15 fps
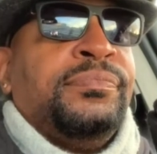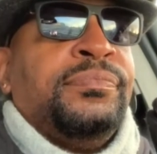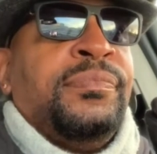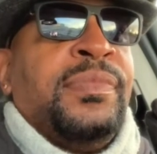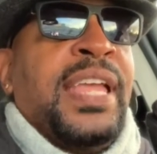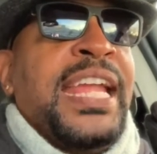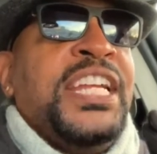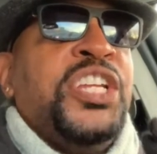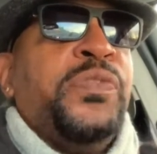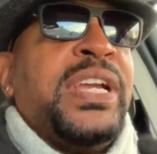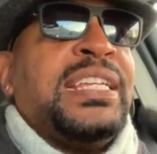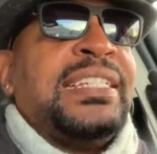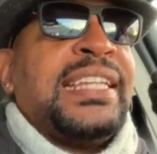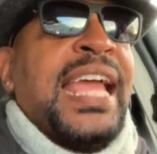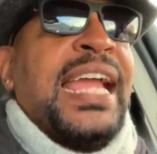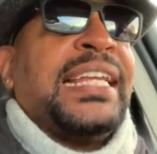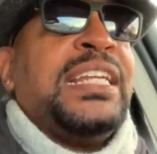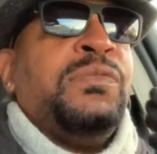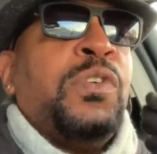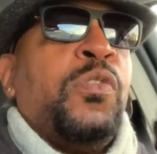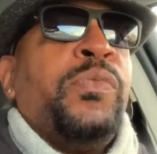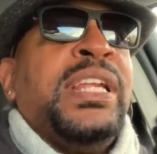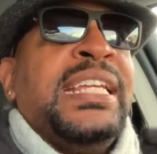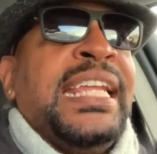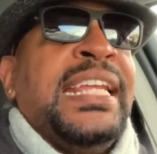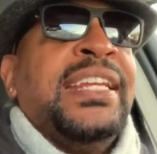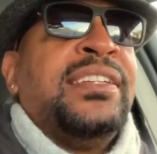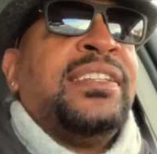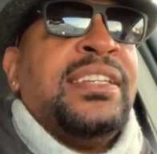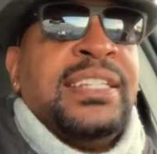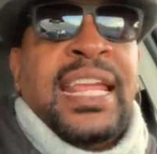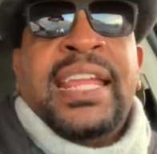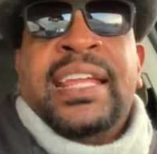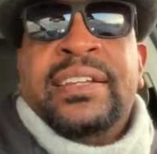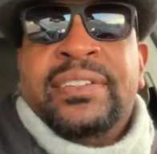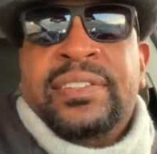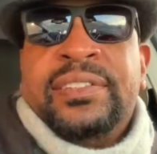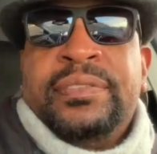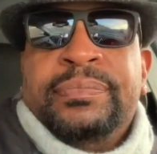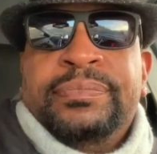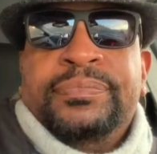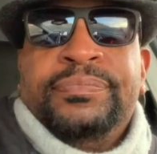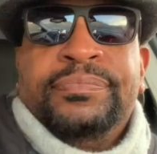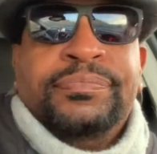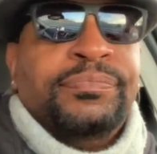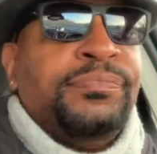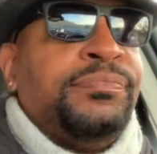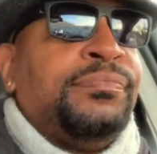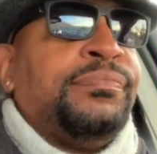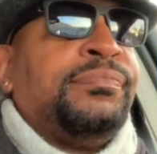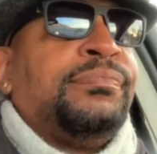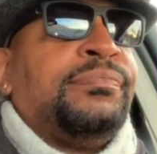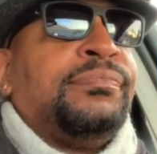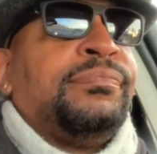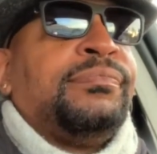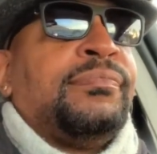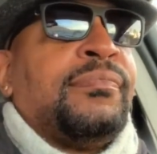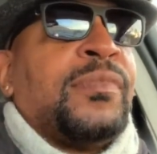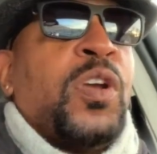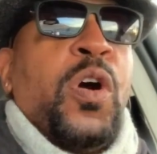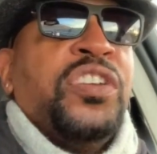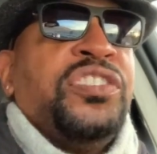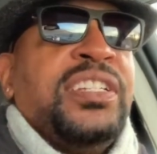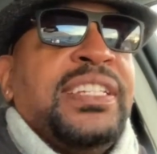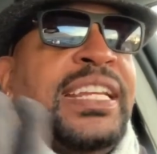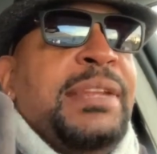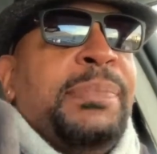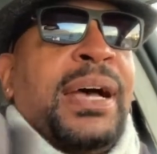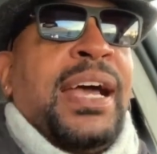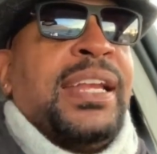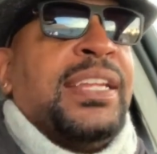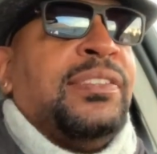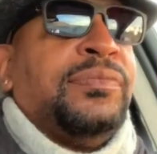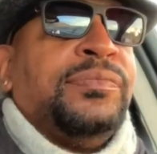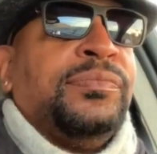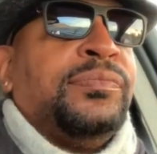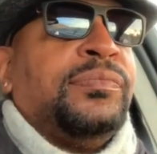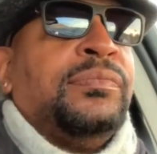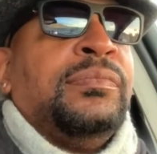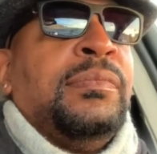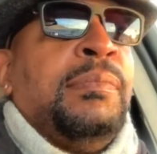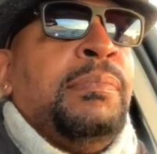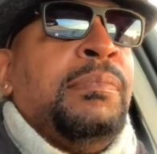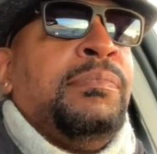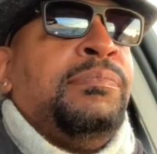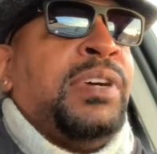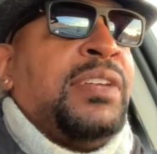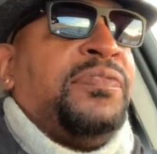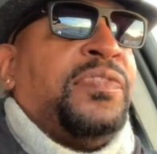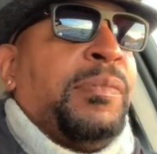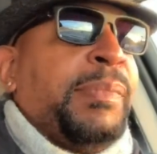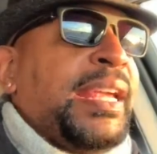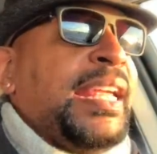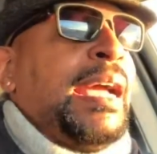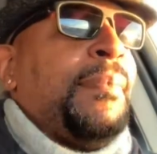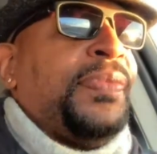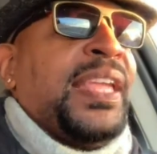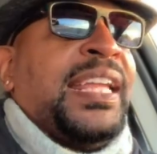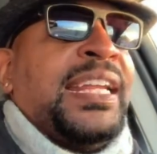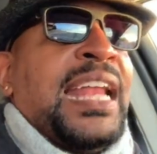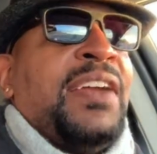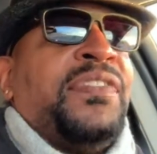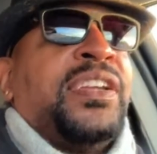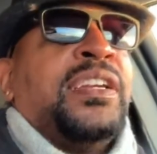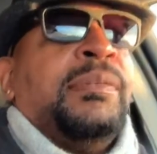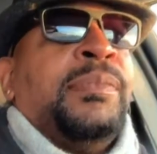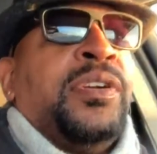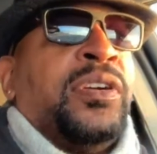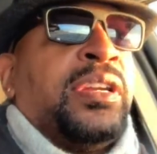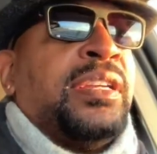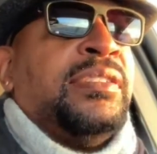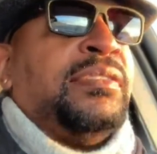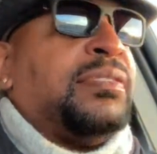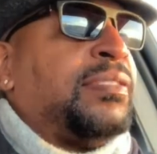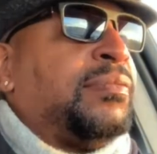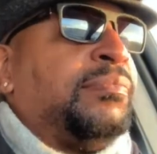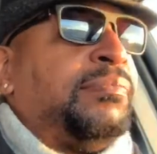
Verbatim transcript: They knew exactly what we needed to dance, or just anybody. But for me, I'm thinking African Americans.